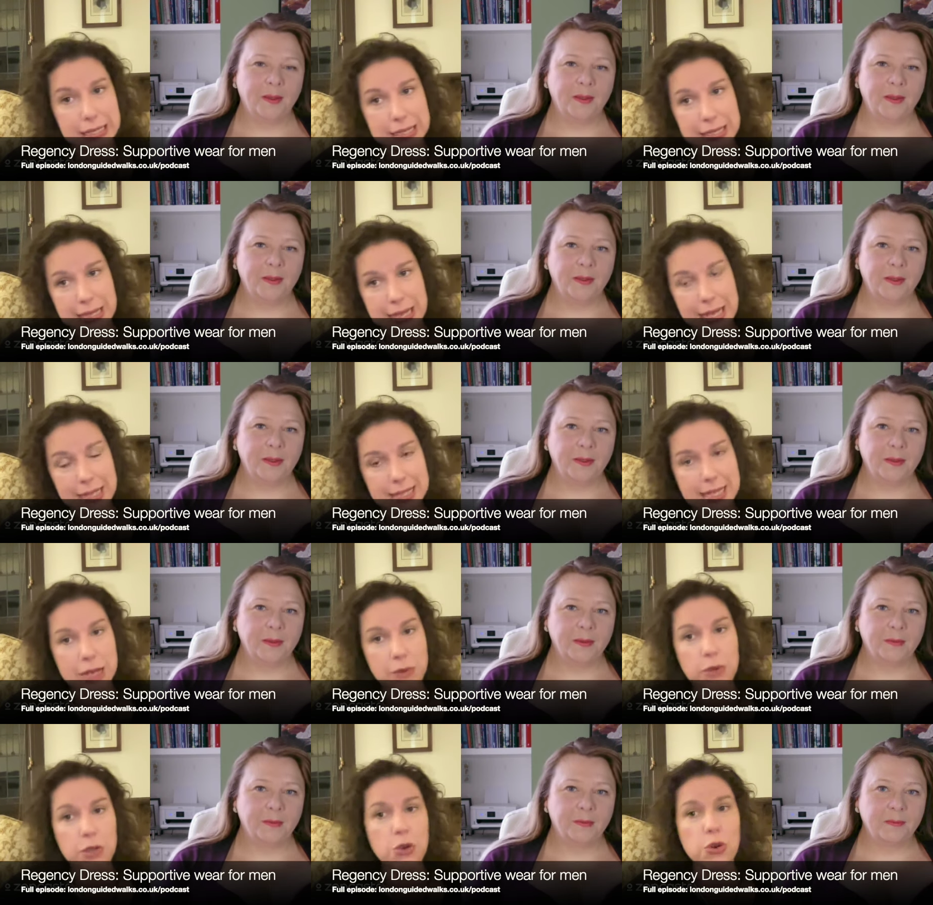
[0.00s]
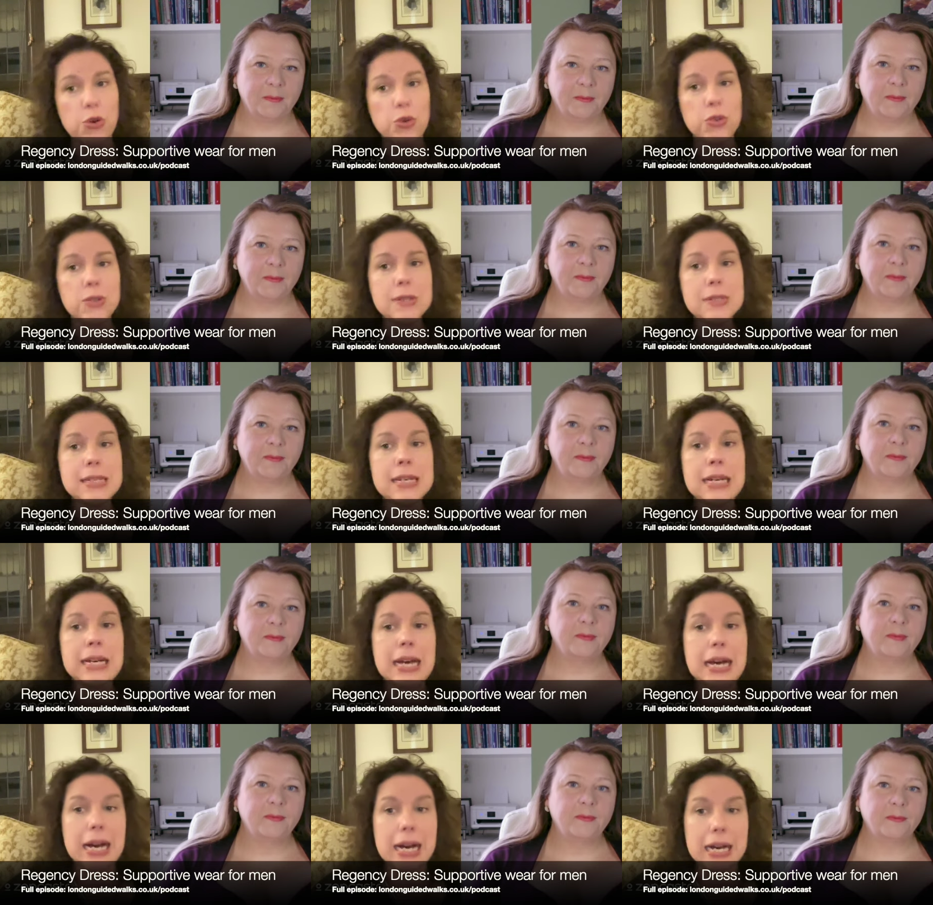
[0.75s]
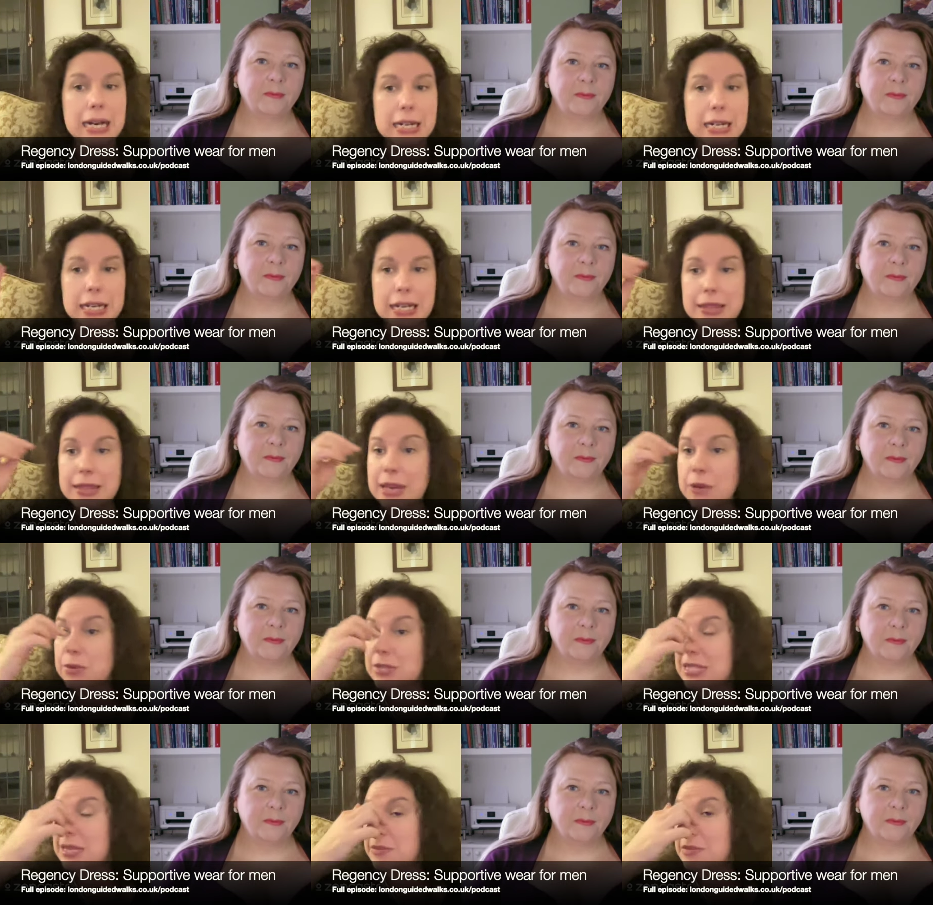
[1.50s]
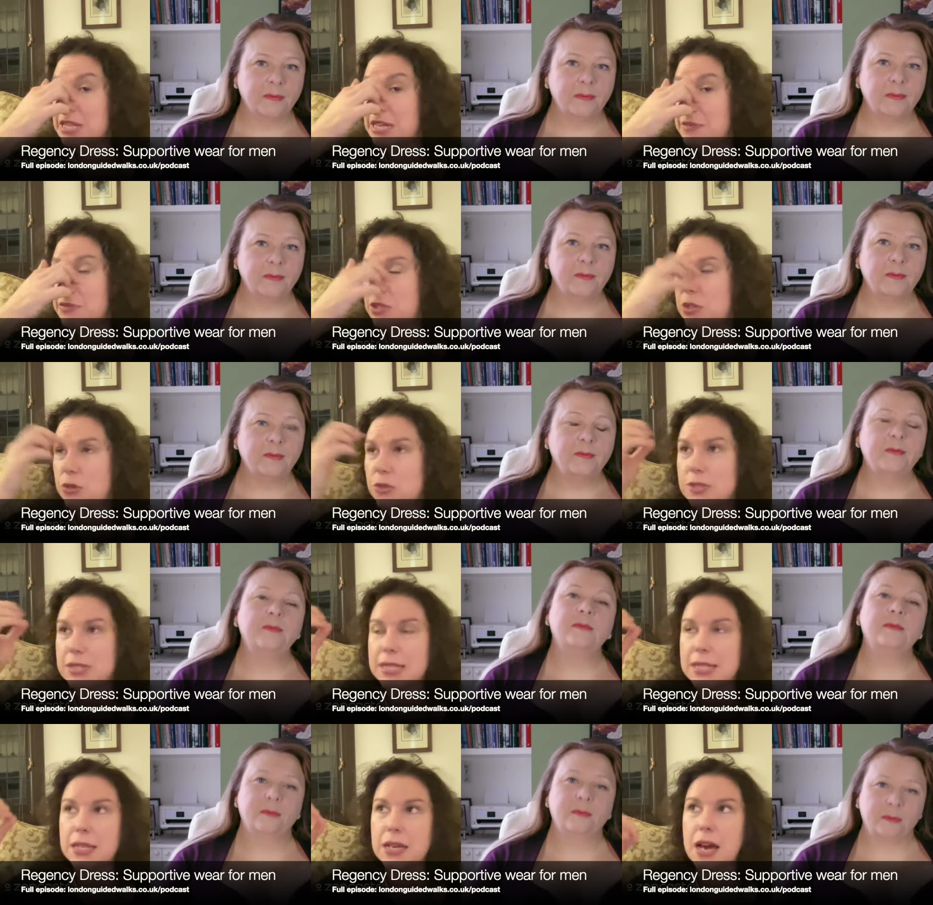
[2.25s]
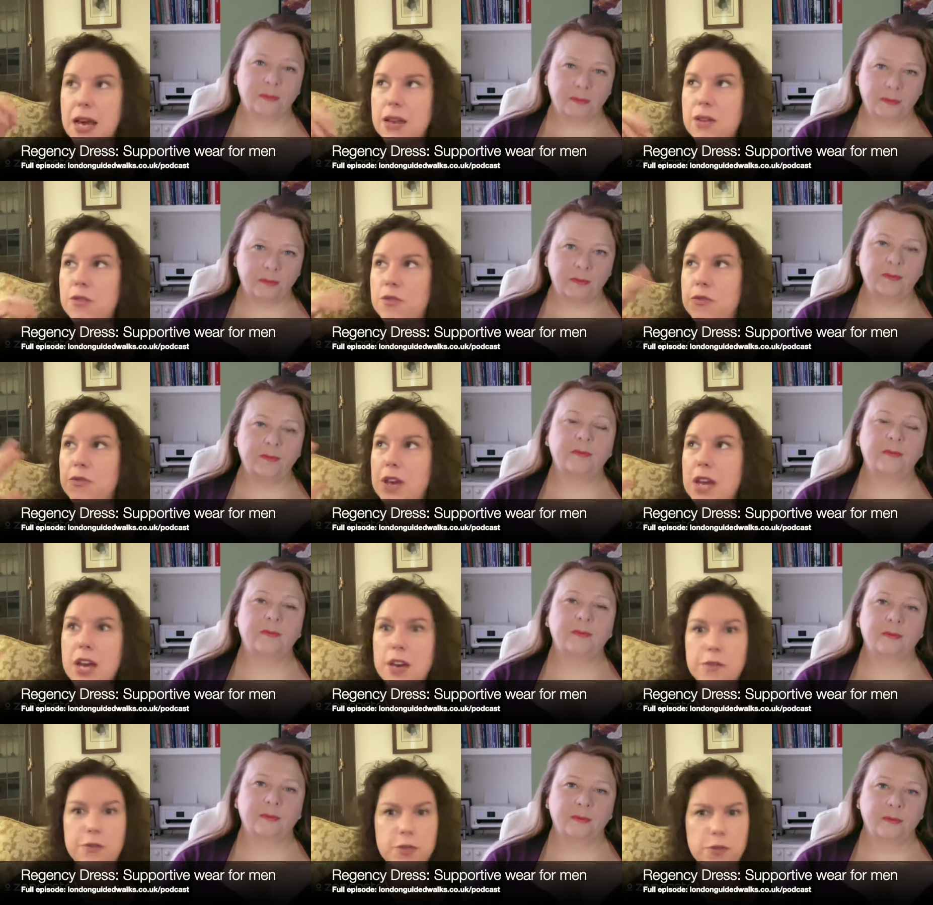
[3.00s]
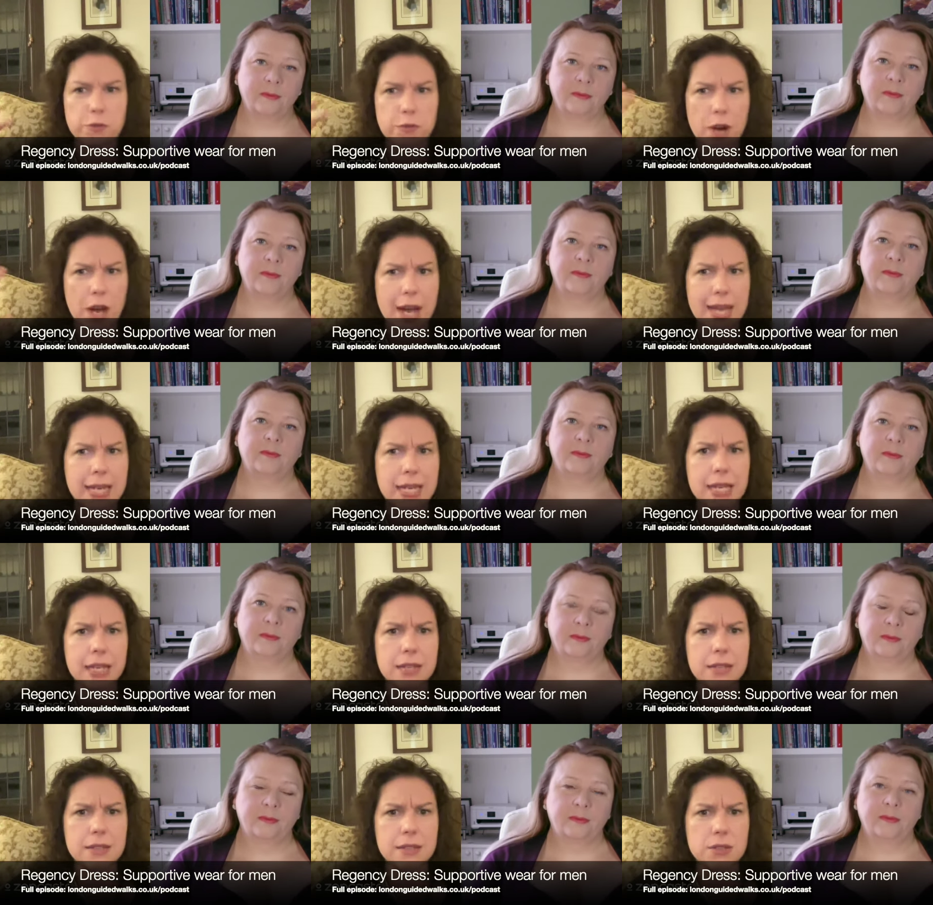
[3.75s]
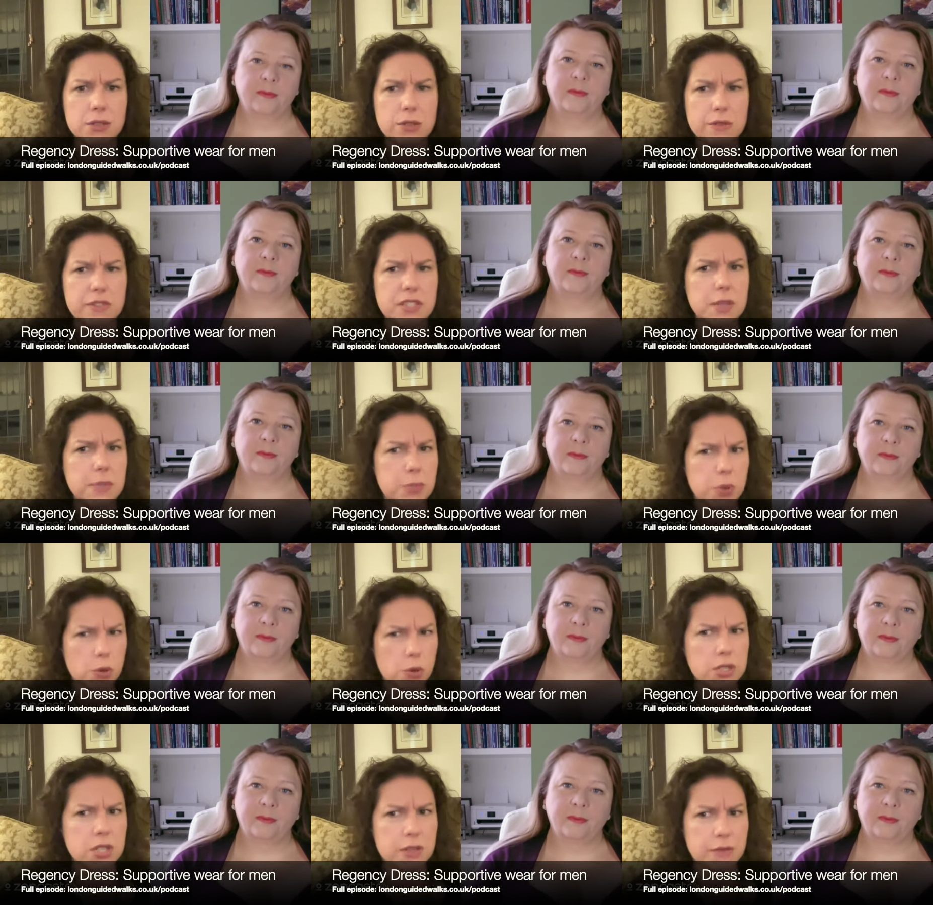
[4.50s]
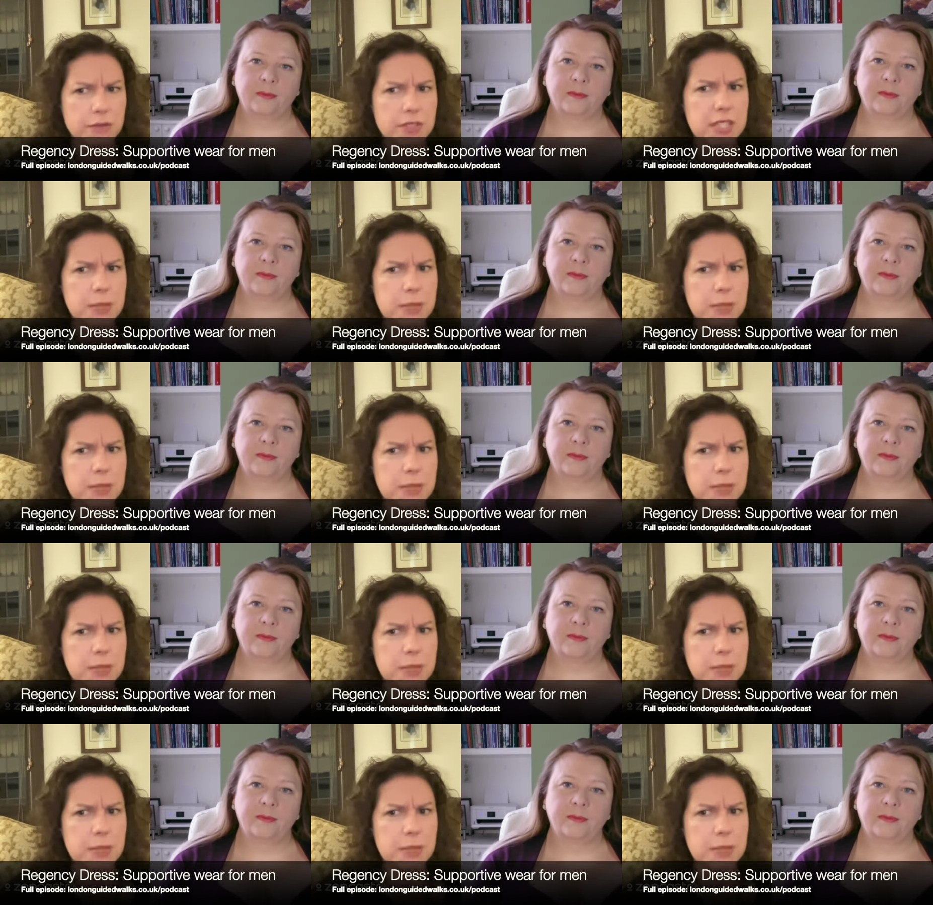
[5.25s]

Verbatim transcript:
Speaker 1: as as they were called. Uh, they were sometimes used in kind of for riding and sort of supportive,